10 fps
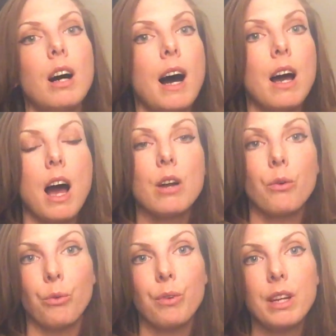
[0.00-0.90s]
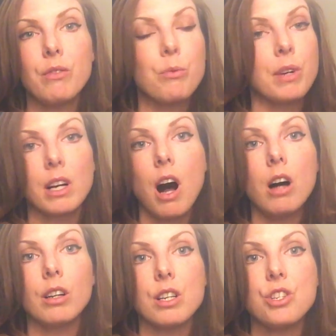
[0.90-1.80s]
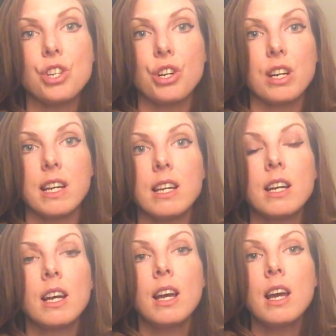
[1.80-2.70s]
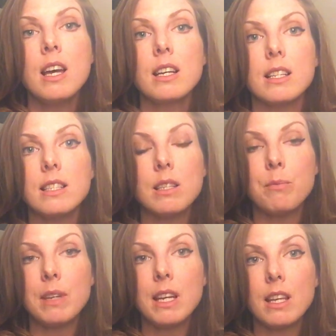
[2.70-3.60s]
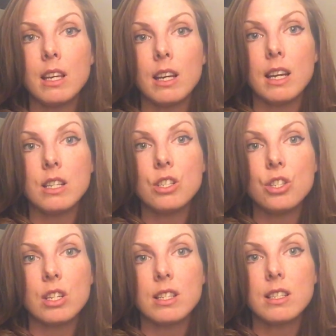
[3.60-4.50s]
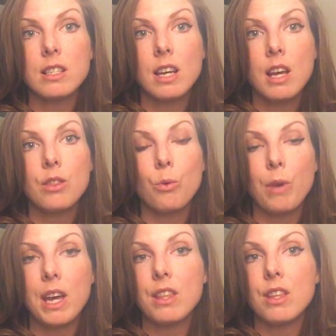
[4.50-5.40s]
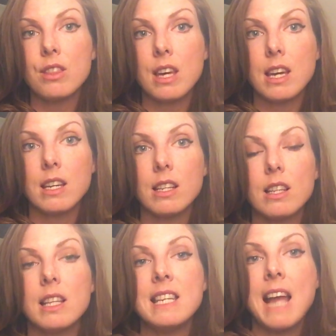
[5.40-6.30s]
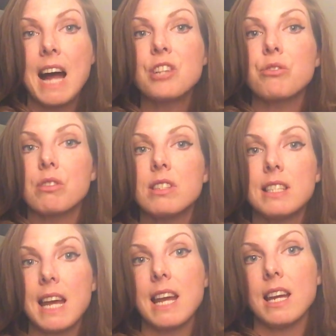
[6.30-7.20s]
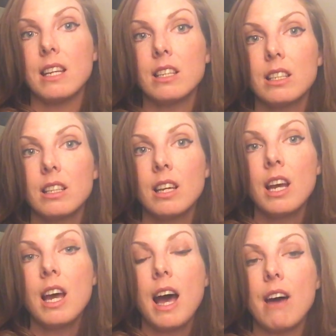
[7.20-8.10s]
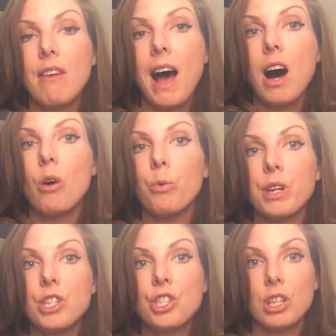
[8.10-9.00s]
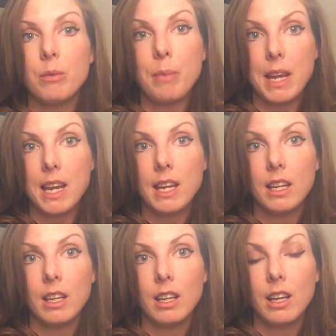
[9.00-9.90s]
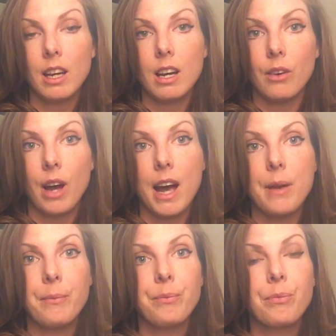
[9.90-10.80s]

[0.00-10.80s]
I don't even want to call it a journey, because to me it's just the way the natural state of how we should be, okay?